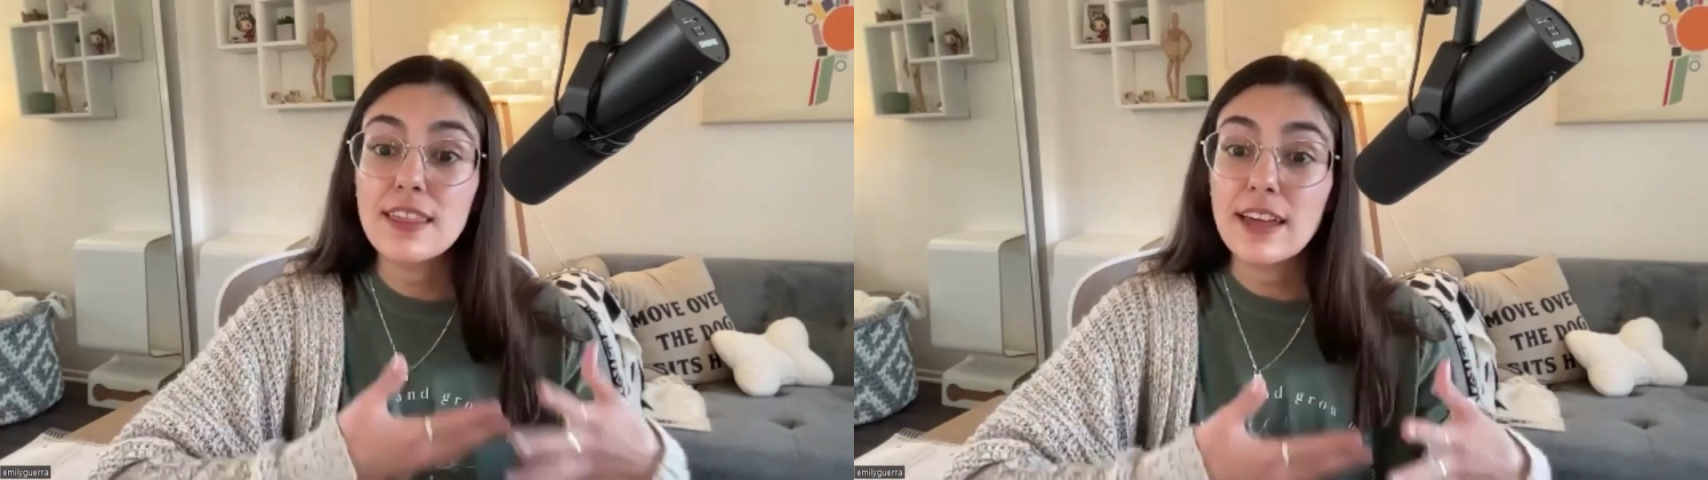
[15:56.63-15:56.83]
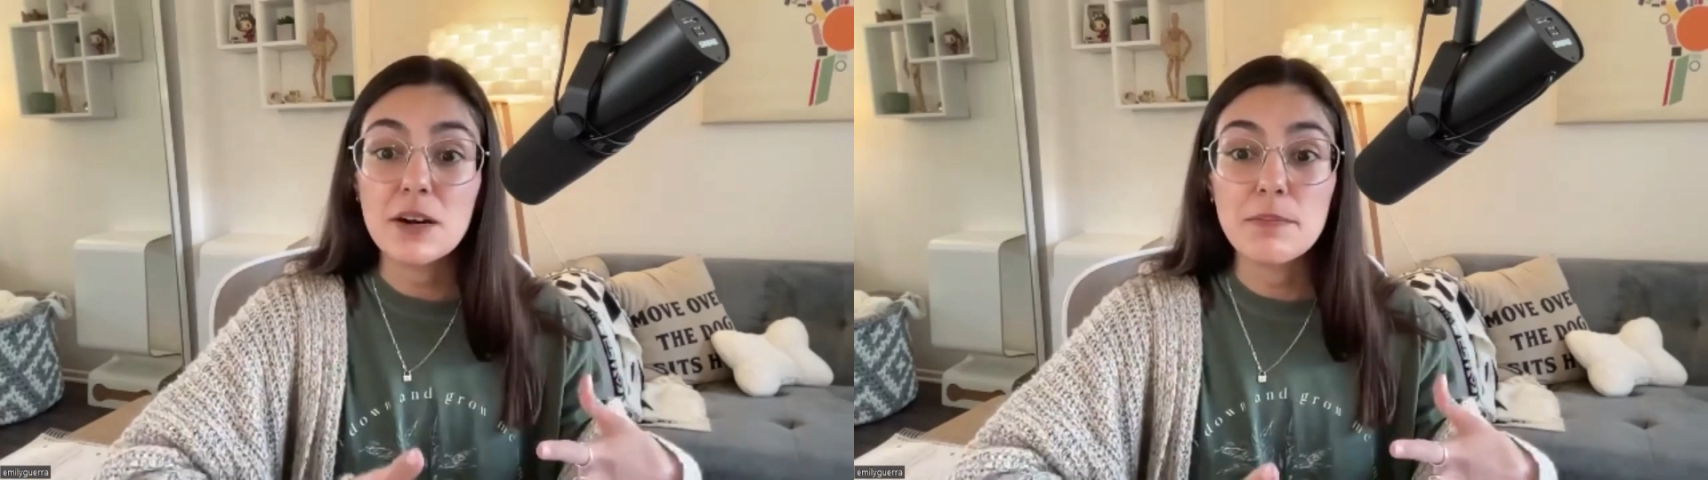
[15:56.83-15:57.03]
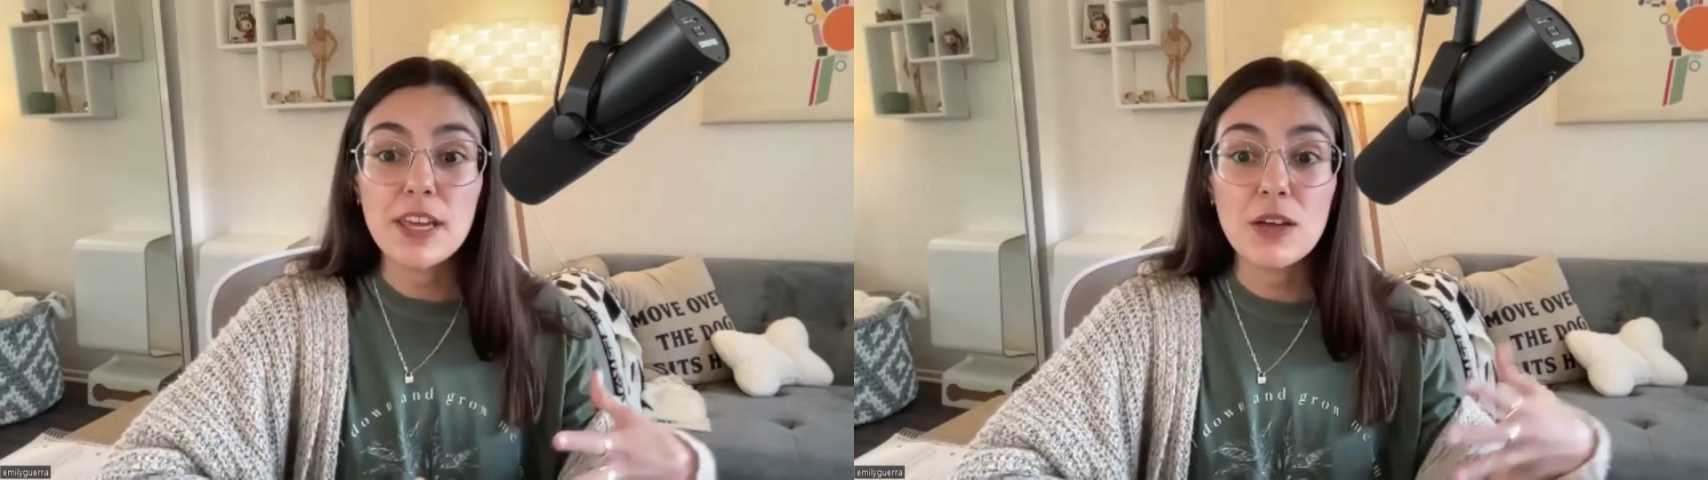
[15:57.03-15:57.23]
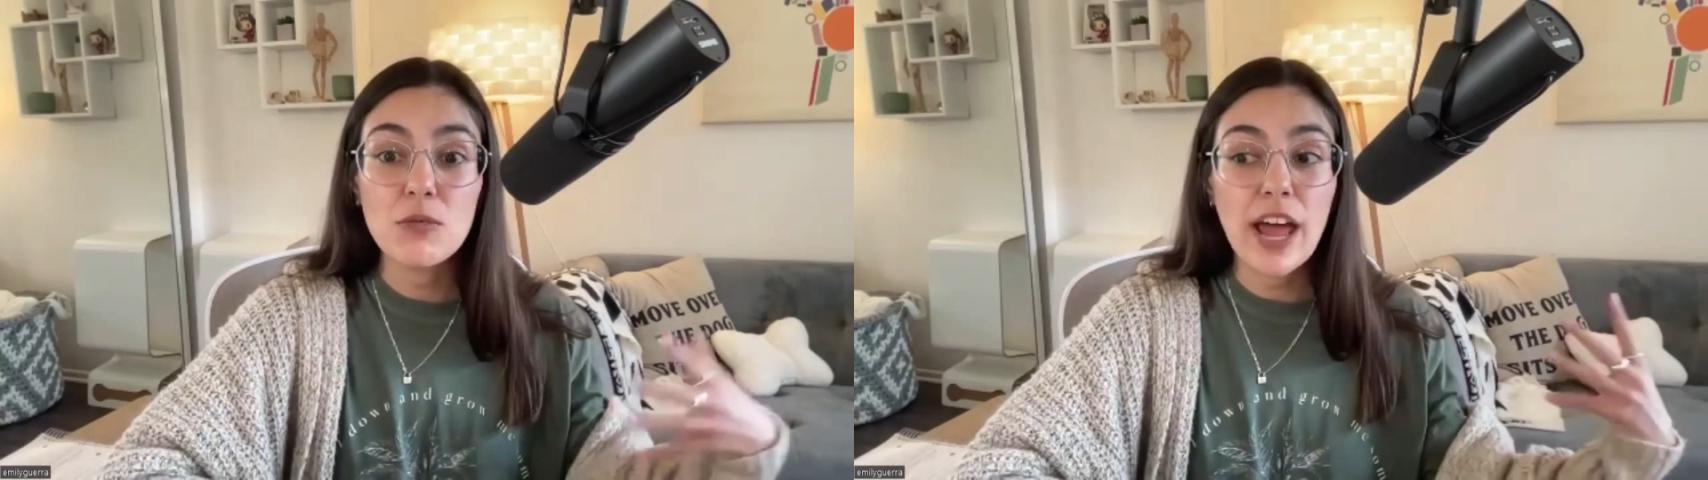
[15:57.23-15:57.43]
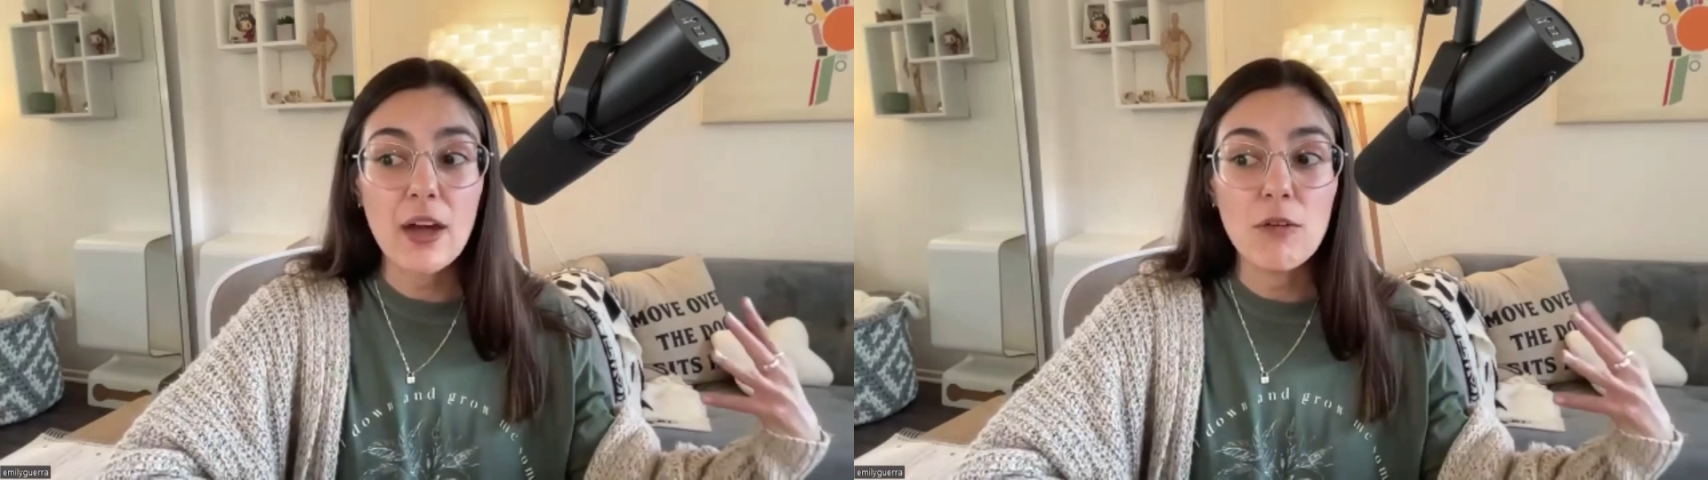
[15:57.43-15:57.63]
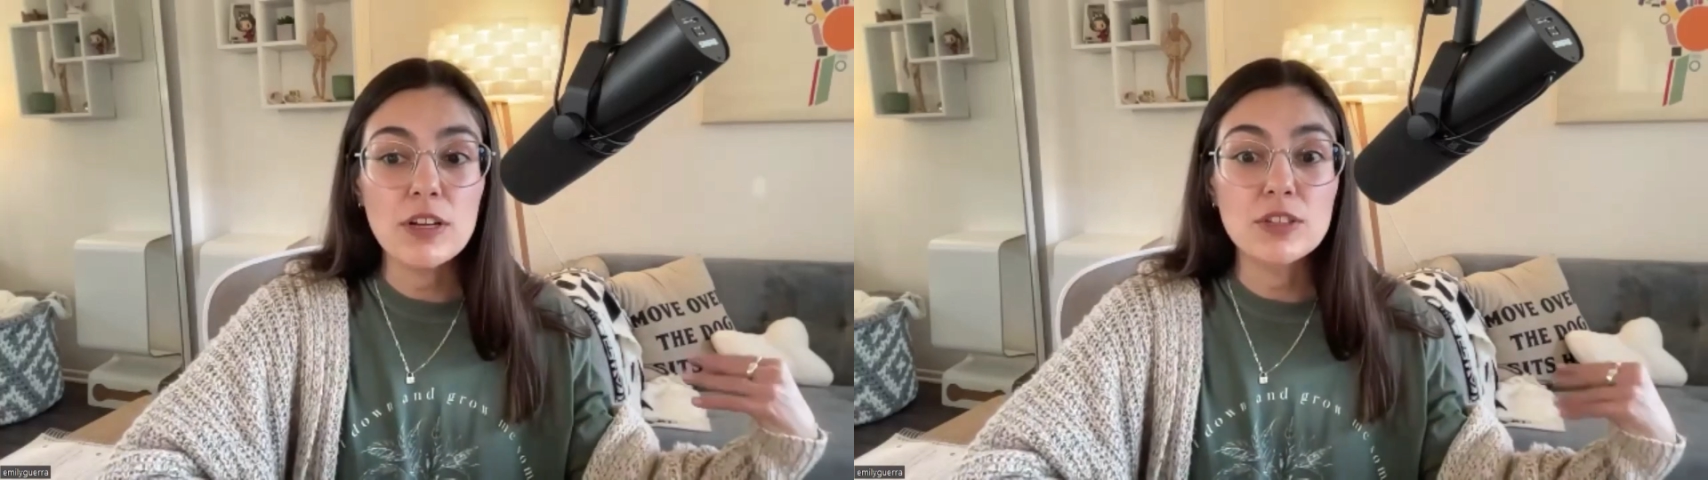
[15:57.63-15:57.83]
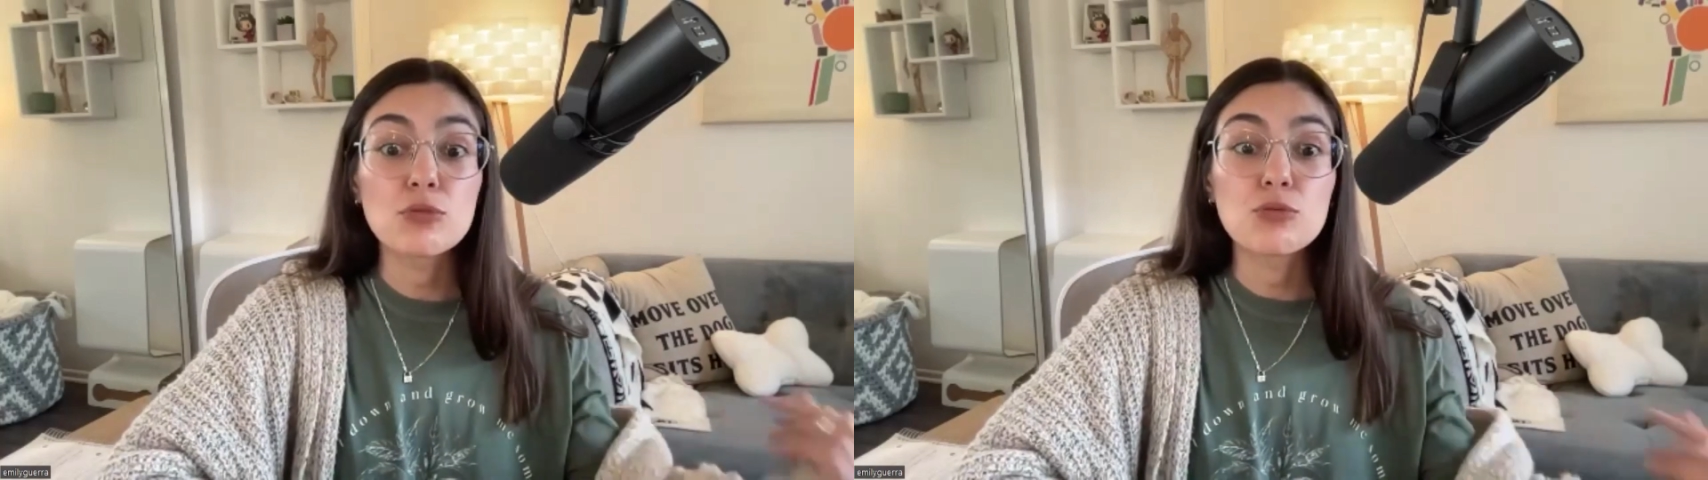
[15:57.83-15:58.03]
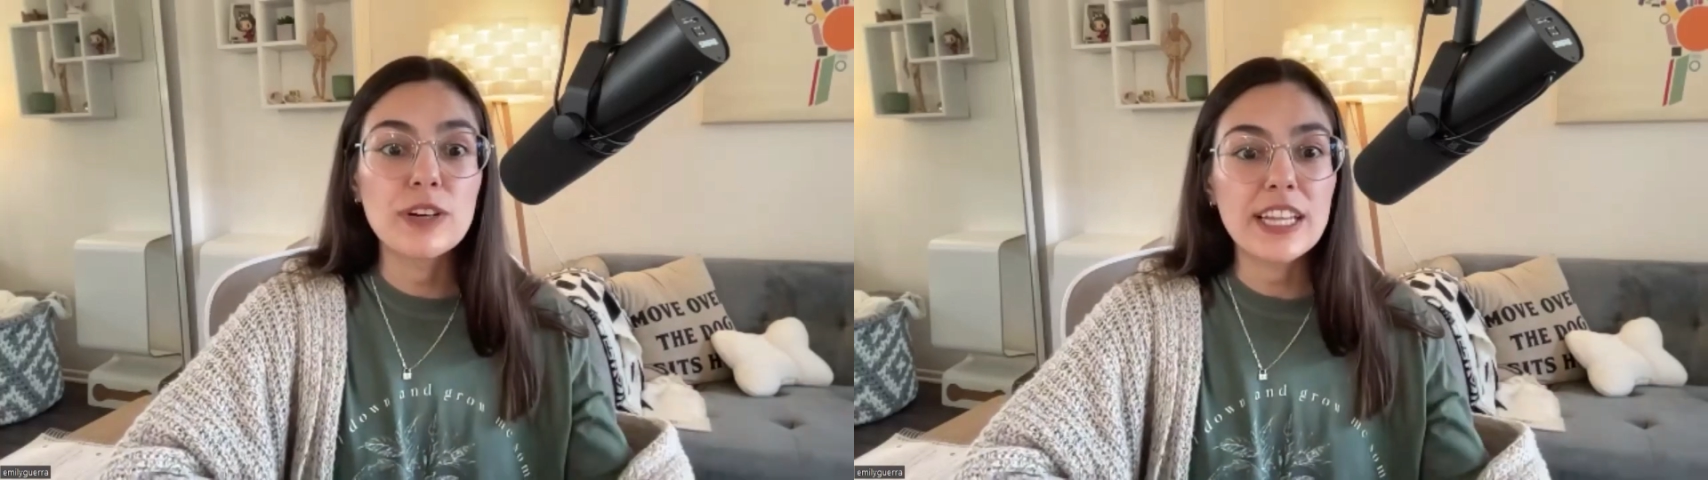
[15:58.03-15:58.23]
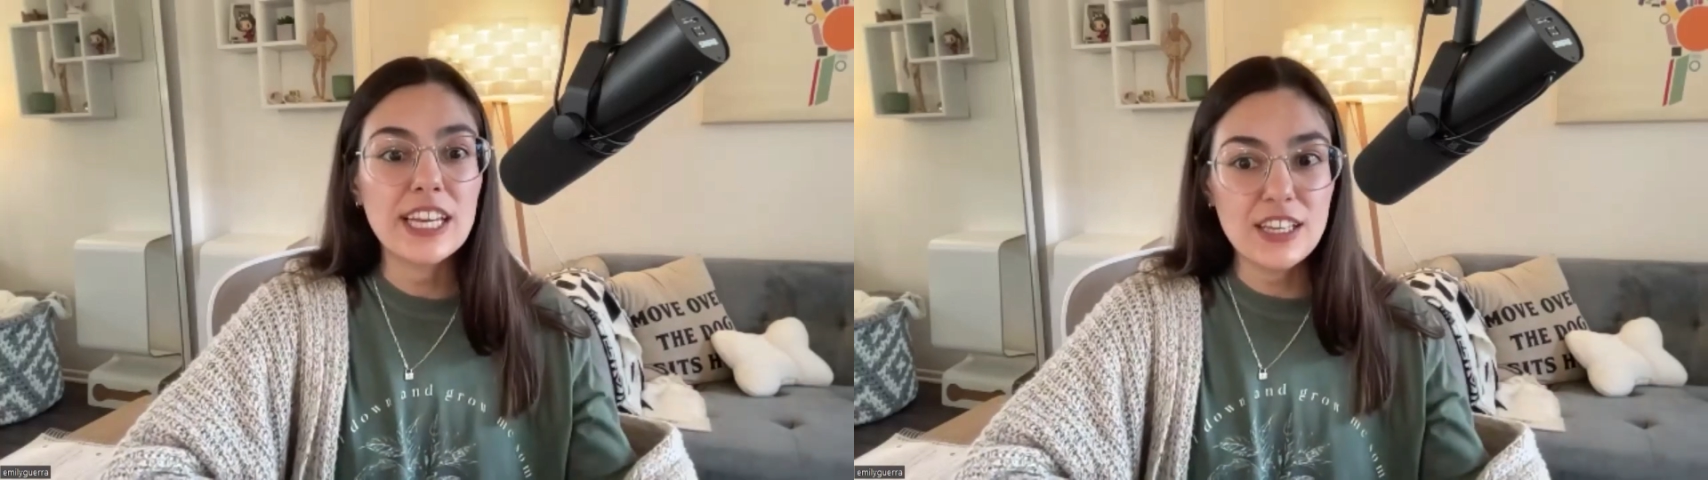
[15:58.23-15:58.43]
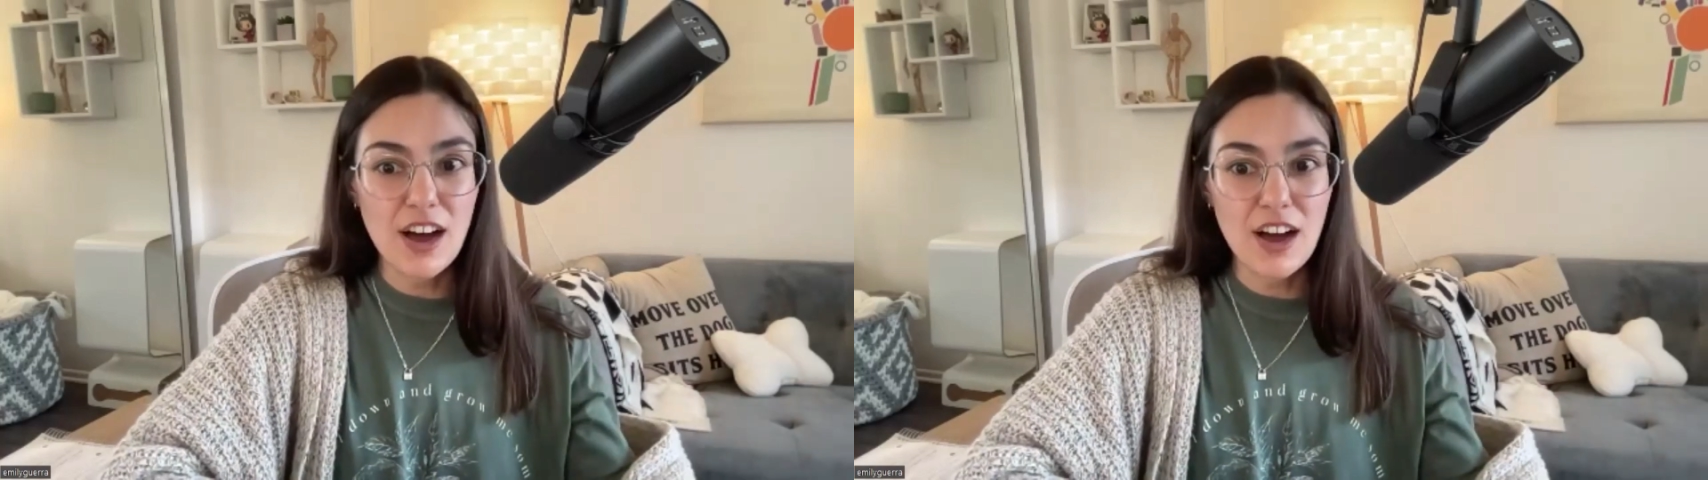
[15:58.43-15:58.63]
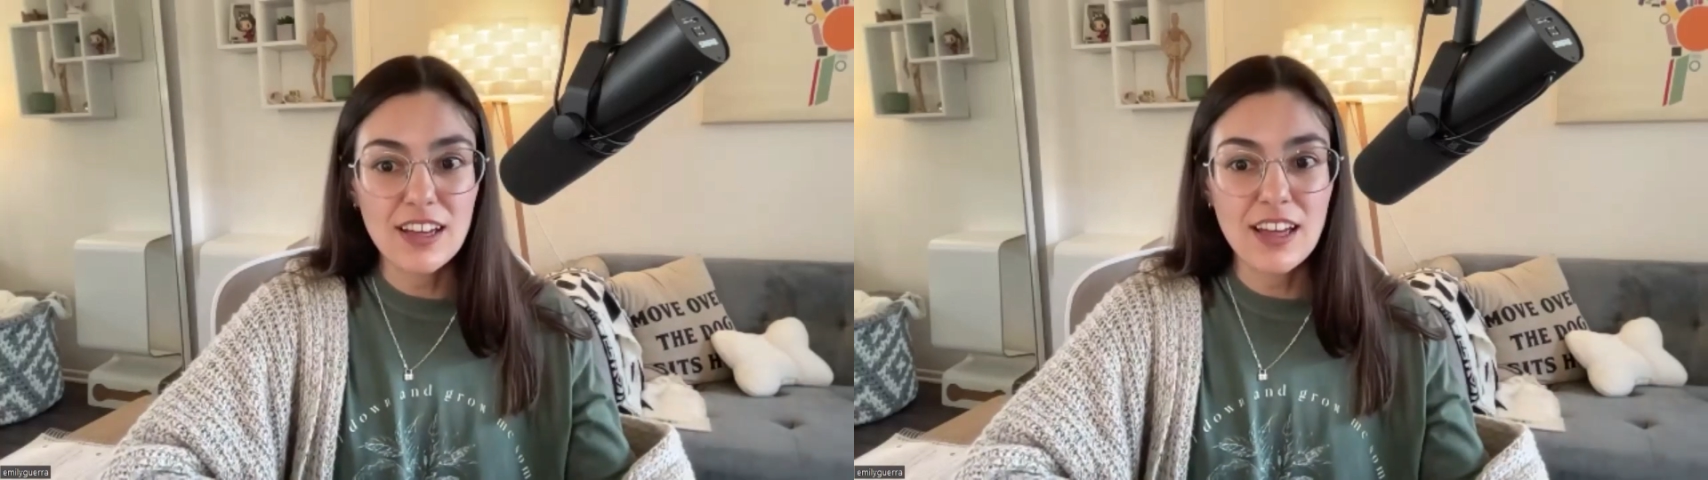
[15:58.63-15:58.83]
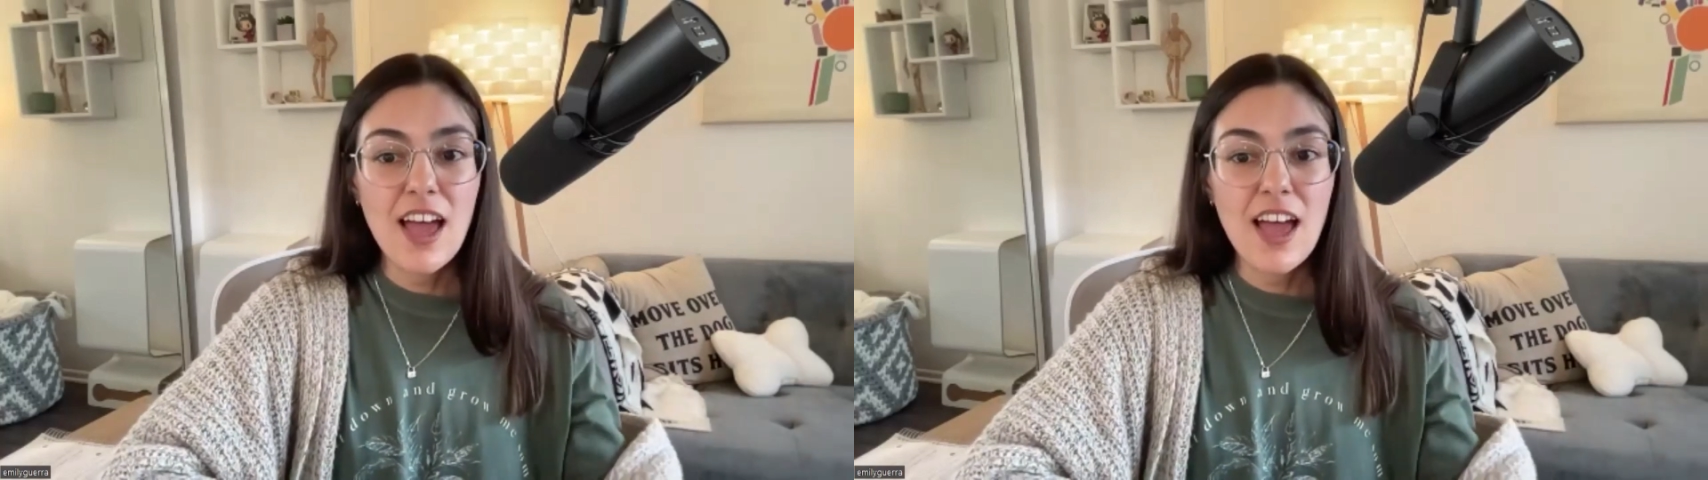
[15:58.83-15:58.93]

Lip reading: therapy when I was really young,